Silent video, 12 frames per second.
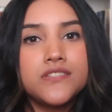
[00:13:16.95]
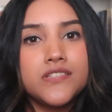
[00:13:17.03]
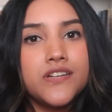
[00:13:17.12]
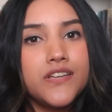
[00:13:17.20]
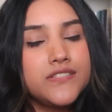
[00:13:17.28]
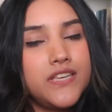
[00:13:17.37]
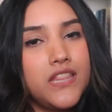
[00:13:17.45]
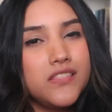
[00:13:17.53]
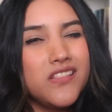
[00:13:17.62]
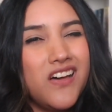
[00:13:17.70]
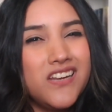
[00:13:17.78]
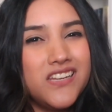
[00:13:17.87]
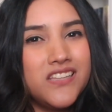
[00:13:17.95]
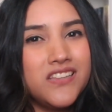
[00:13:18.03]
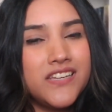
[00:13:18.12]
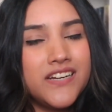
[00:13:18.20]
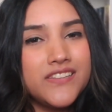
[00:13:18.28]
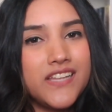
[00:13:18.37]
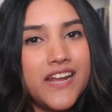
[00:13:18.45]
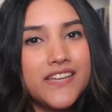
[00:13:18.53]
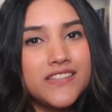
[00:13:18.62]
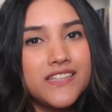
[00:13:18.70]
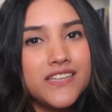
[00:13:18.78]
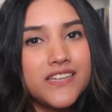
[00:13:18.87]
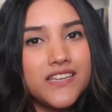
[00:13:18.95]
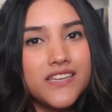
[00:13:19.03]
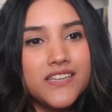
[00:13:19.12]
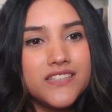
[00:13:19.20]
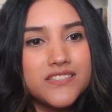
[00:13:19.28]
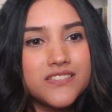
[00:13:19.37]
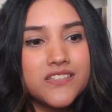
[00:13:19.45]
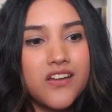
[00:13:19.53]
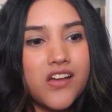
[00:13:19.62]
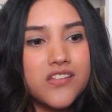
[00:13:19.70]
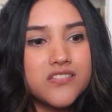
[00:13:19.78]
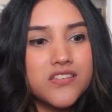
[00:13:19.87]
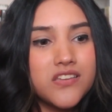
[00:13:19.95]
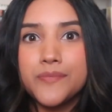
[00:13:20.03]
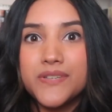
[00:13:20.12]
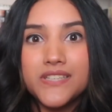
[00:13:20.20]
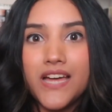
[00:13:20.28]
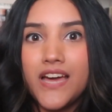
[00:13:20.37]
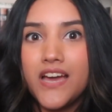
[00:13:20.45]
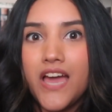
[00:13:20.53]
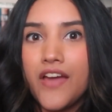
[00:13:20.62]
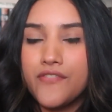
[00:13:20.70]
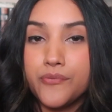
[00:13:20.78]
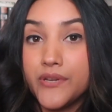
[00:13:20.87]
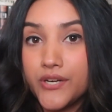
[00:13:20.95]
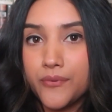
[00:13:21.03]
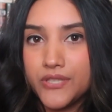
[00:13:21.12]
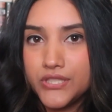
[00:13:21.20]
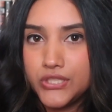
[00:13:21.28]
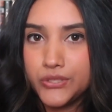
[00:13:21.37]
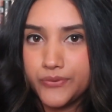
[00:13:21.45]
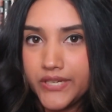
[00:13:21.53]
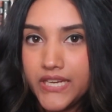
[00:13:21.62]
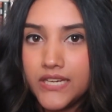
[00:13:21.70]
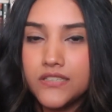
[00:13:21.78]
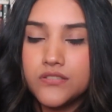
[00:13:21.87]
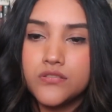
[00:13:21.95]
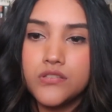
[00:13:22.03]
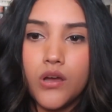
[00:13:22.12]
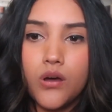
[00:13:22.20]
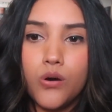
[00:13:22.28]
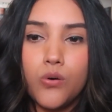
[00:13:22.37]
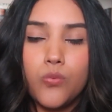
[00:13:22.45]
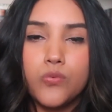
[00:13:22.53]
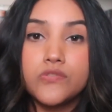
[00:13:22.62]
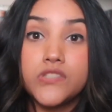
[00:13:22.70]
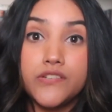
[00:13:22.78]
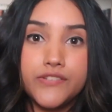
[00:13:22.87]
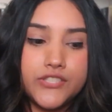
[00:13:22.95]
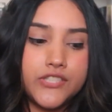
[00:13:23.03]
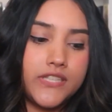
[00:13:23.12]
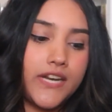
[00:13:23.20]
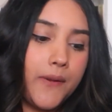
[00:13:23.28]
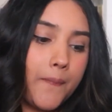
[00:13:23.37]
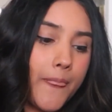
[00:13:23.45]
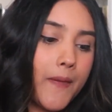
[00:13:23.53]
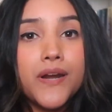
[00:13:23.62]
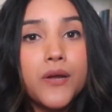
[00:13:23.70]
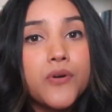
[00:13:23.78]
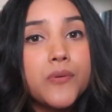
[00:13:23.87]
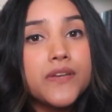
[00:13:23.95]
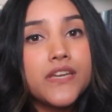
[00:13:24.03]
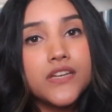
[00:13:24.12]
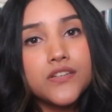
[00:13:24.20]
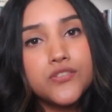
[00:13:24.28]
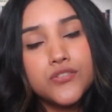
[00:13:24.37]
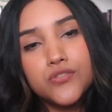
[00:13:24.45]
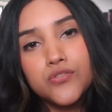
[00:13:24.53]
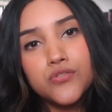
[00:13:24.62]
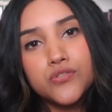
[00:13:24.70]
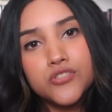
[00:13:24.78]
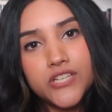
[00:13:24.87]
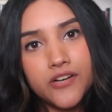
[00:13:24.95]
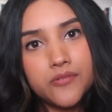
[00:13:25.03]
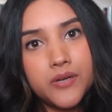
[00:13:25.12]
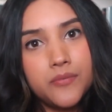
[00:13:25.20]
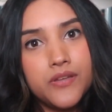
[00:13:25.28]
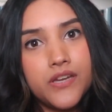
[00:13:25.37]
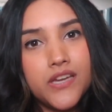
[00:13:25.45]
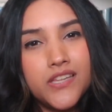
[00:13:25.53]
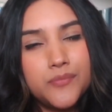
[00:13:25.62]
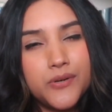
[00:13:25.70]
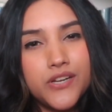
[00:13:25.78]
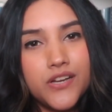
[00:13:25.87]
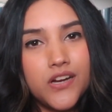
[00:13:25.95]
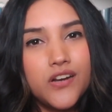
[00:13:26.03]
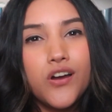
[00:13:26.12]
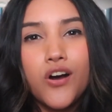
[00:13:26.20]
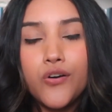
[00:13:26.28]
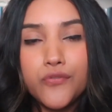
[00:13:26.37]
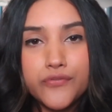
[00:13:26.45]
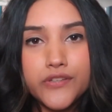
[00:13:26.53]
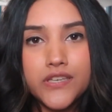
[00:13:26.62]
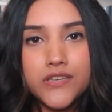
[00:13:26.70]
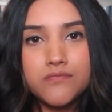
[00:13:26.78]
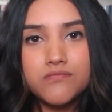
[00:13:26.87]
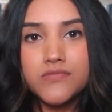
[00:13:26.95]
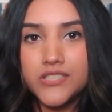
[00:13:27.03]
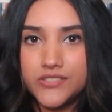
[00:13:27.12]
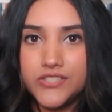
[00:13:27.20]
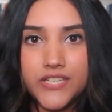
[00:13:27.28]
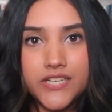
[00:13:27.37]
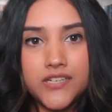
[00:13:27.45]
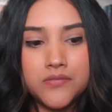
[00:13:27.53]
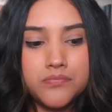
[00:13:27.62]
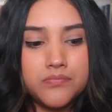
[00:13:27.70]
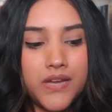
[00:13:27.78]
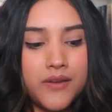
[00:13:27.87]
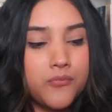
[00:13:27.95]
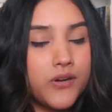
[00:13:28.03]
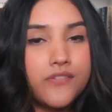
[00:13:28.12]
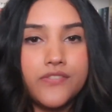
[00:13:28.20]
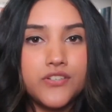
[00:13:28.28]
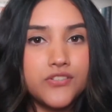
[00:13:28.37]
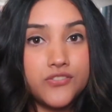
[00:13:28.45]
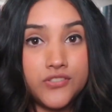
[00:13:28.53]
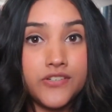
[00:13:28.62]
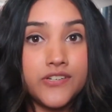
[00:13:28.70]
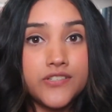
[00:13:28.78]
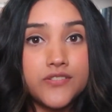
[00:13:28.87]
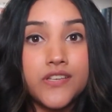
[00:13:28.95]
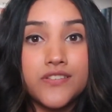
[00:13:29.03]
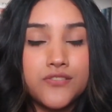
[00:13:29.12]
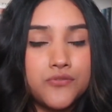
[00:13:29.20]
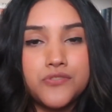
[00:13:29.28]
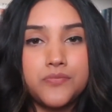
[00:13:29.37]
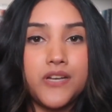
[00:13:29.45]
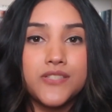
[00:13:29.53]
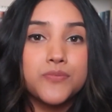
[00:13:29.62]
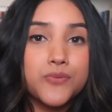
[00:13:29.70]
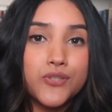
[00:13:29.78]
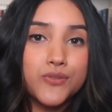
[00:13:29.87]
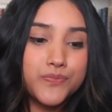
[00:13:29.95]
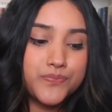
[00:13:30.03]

There is a lot in there that I think is not something that every reader wants to read, so definitely check that out. But I will be getting to Dragon Republic and the Burning God hopefully this year. I want to finish the series as soon as possible.